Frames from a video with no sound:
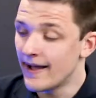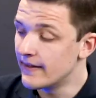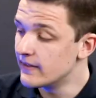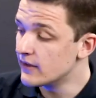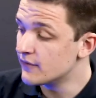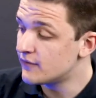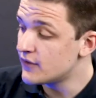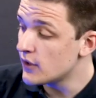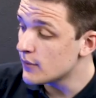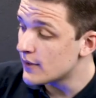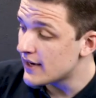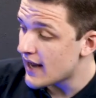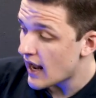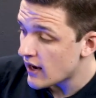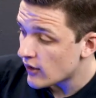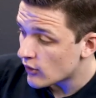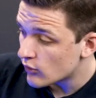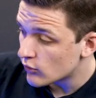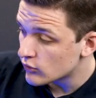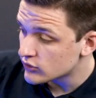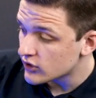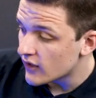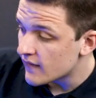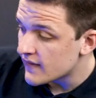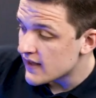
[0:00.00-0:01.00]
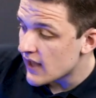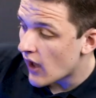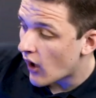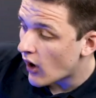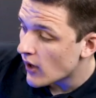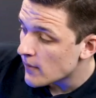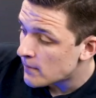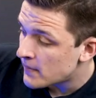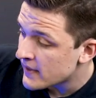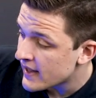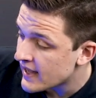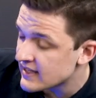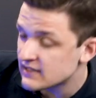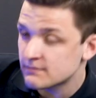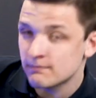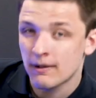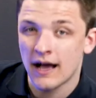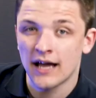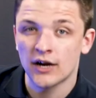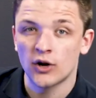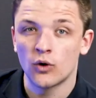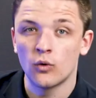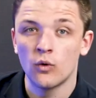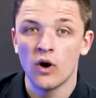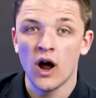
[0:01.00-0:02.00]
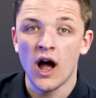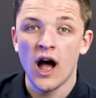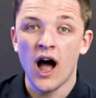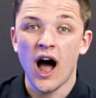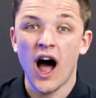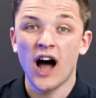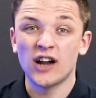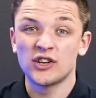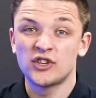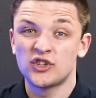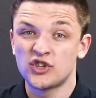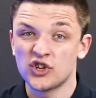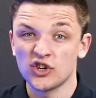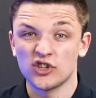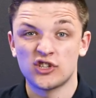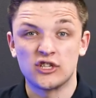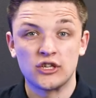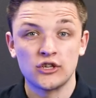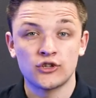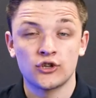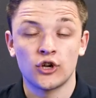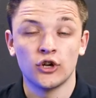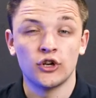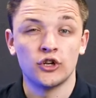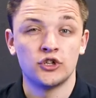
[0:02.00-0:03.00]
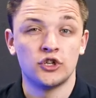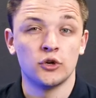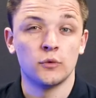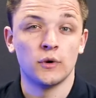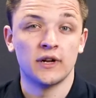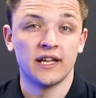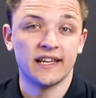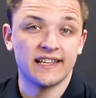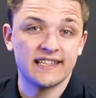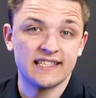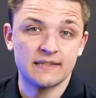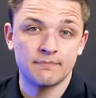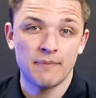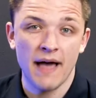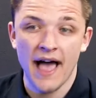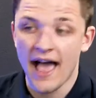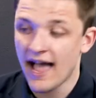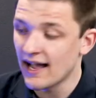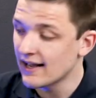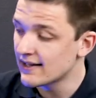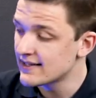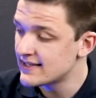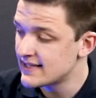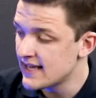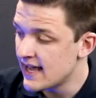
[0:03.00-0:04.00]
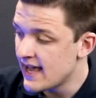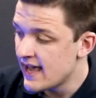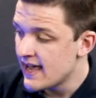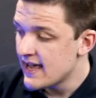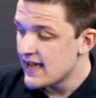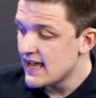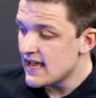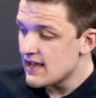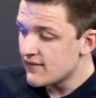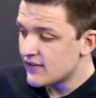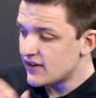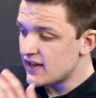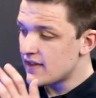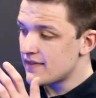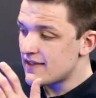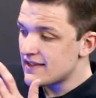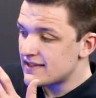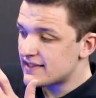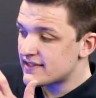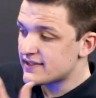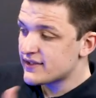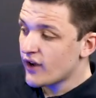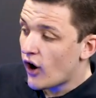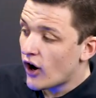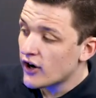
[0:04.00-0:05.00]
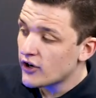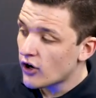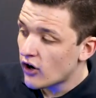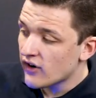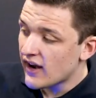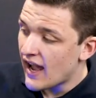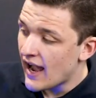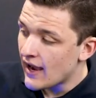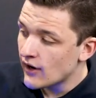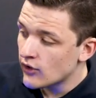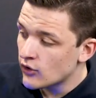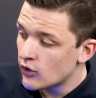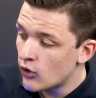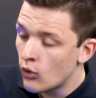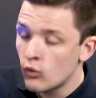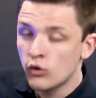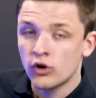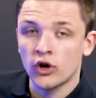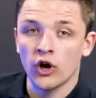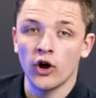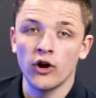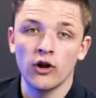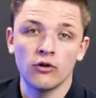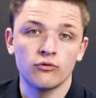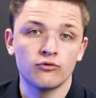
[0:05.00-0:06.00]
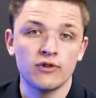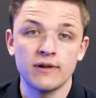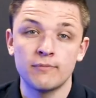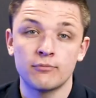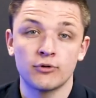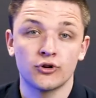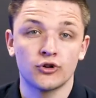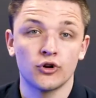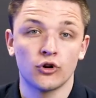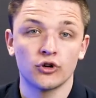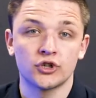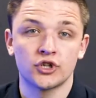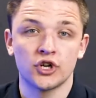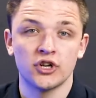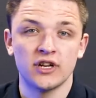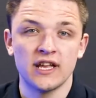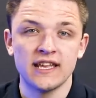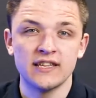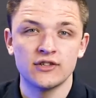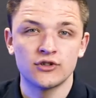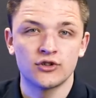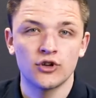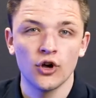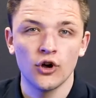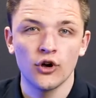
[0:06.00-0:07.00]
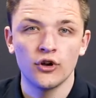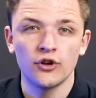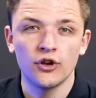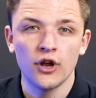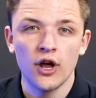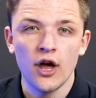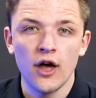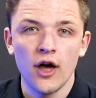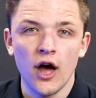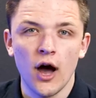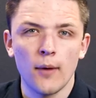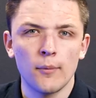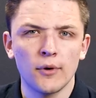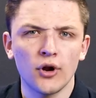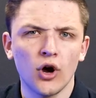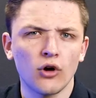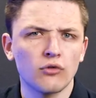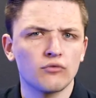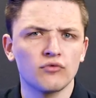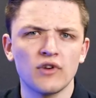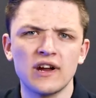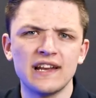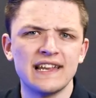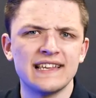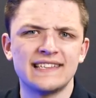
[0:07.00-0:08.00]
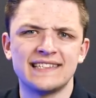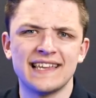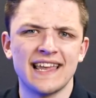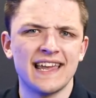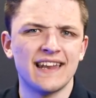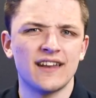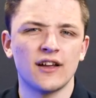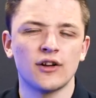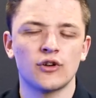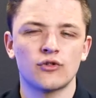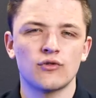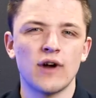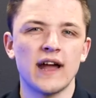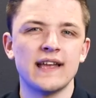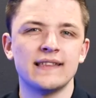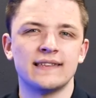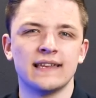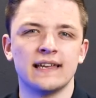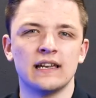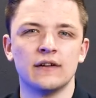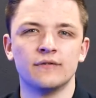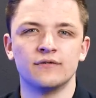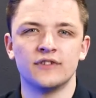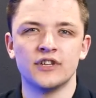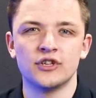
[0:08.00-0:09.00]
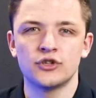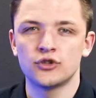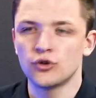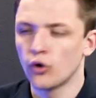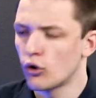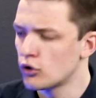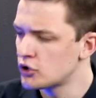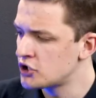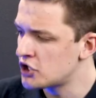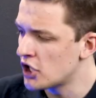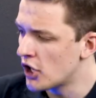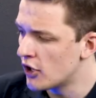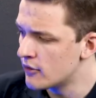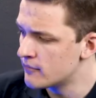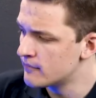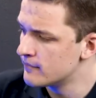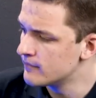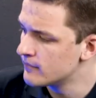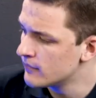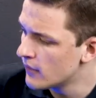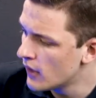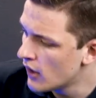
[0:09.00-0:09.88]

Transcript: and the viewing angles on the IPS panel are just as good as you would expect. Even at this side-on angle, colour reproduction is good, and we're not really seeing a great deal of distortion.